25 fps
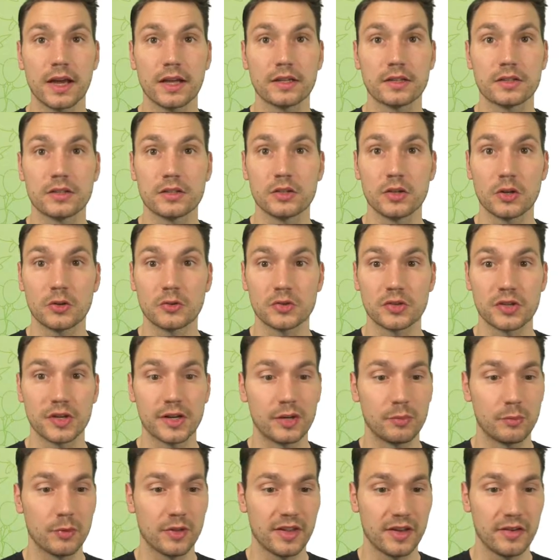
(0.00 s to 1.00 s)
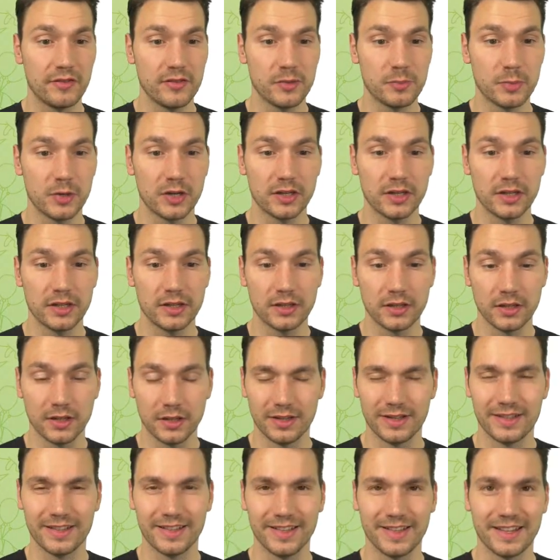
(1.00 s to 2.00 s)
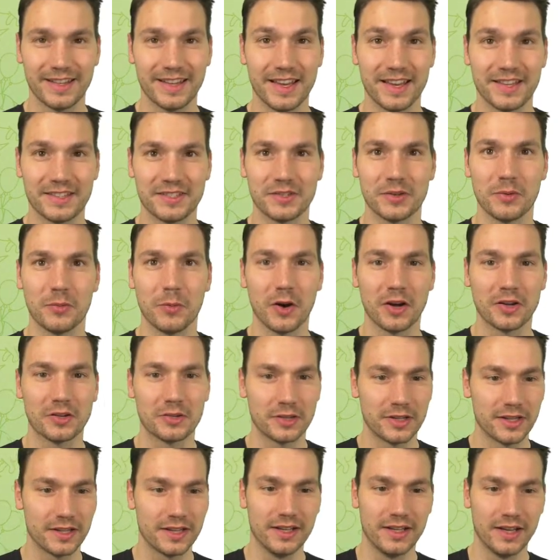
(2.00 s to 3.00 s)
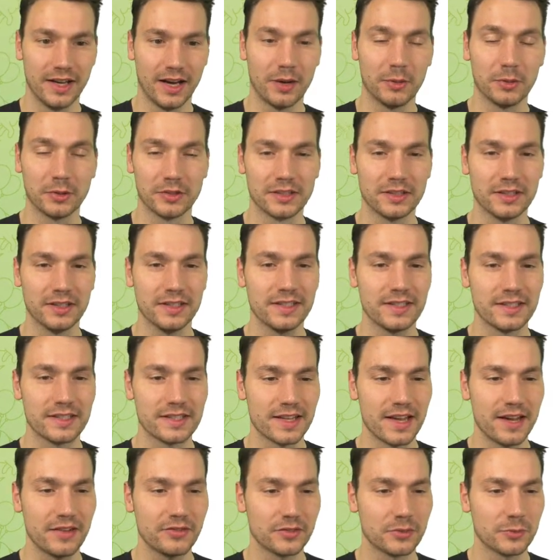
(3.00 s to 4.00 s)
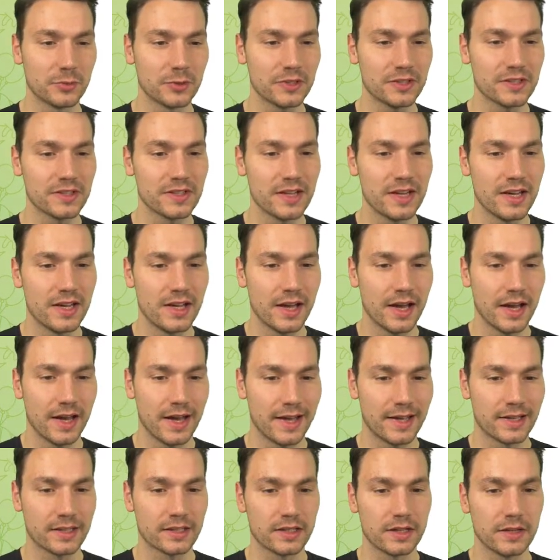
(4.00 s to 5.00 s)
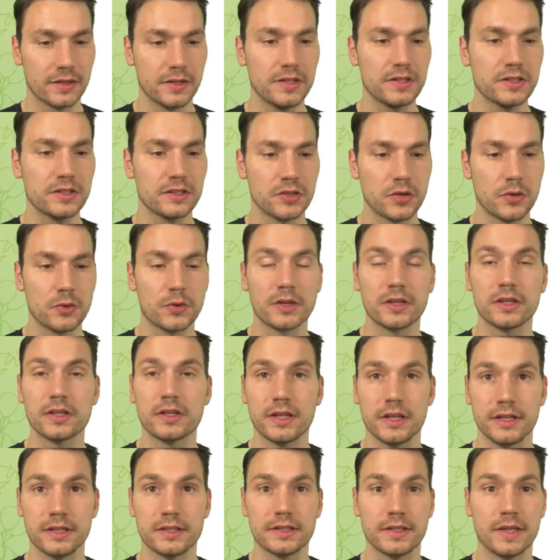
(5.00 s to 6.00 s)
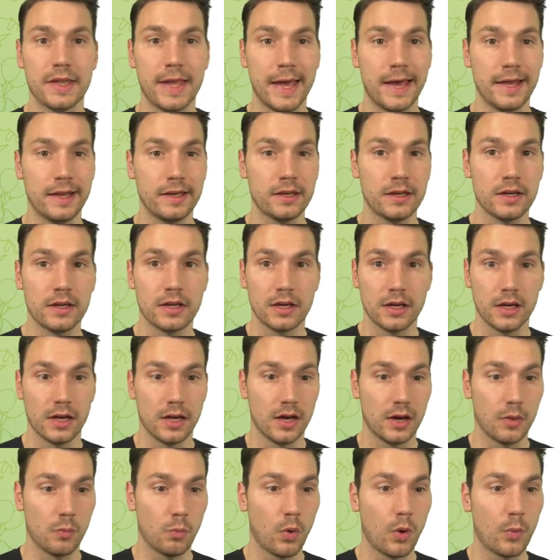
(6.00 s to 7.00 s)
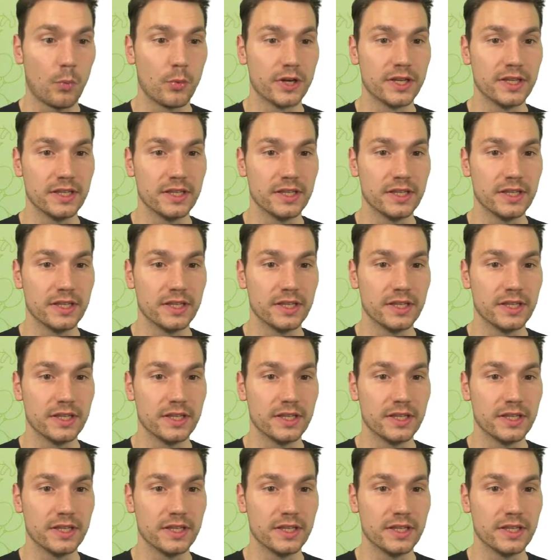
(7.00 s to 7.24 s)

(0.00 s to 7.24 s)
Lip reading: and don't share it with everybody. In case you're wondering, I will delete this afterwards. And this token is that what